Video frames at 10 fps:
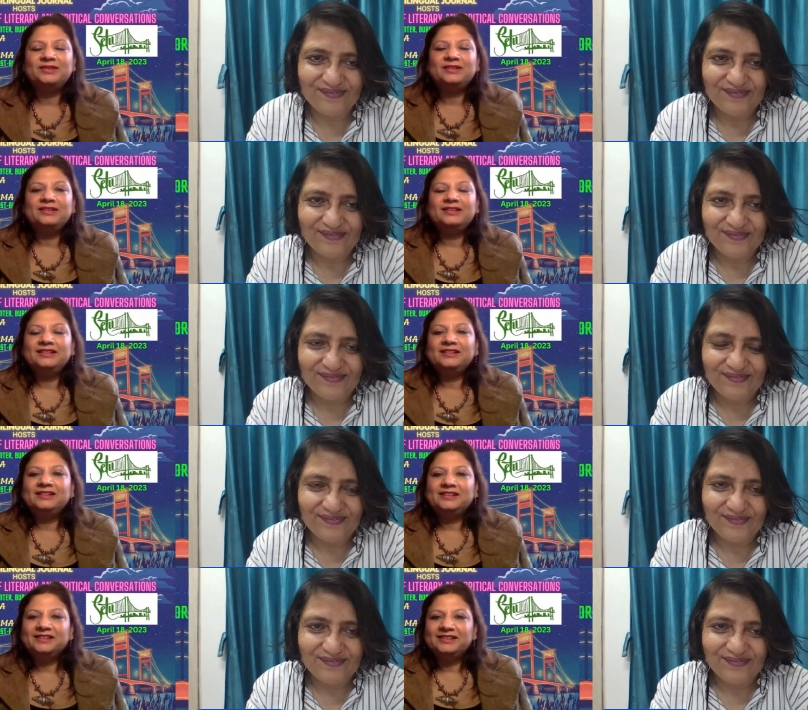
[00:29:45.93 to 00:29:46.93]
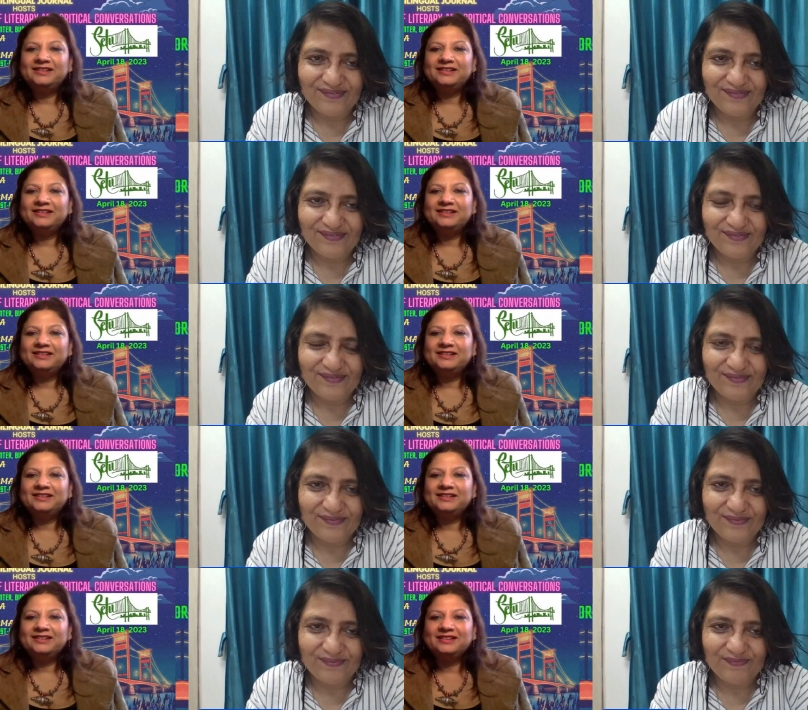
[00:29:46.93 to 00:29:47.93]

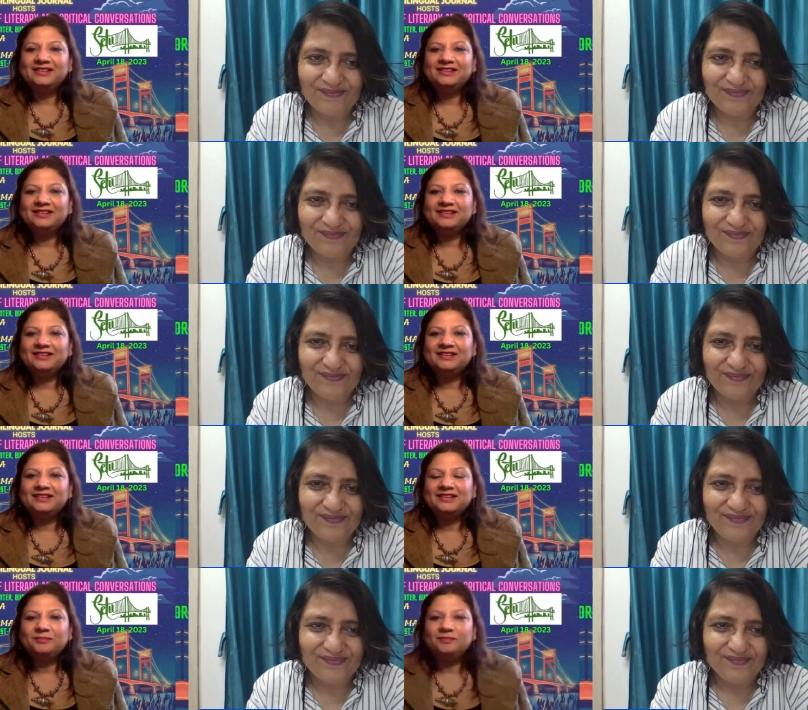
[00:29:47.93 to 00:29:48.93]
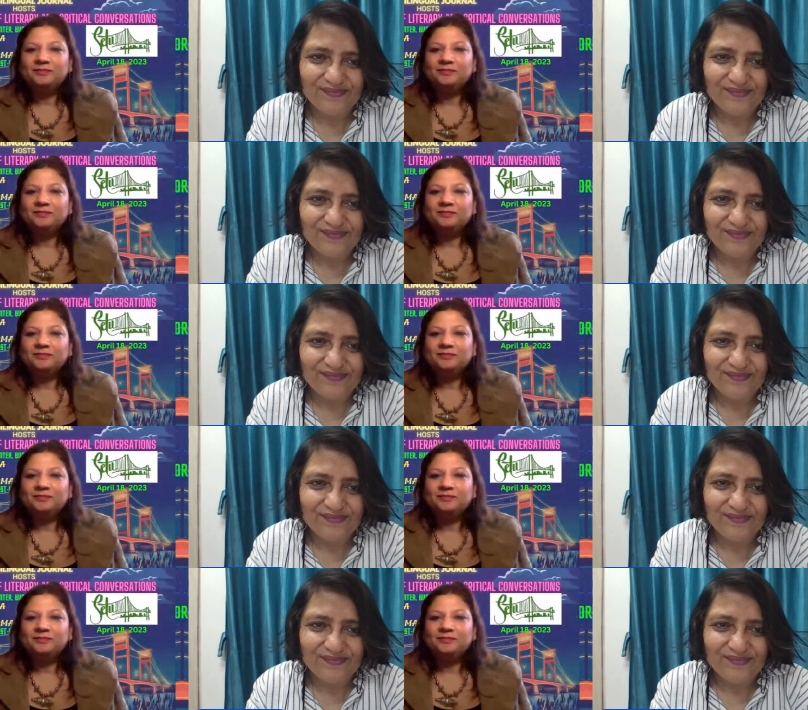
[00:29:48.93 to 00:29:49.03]
(no one is talking)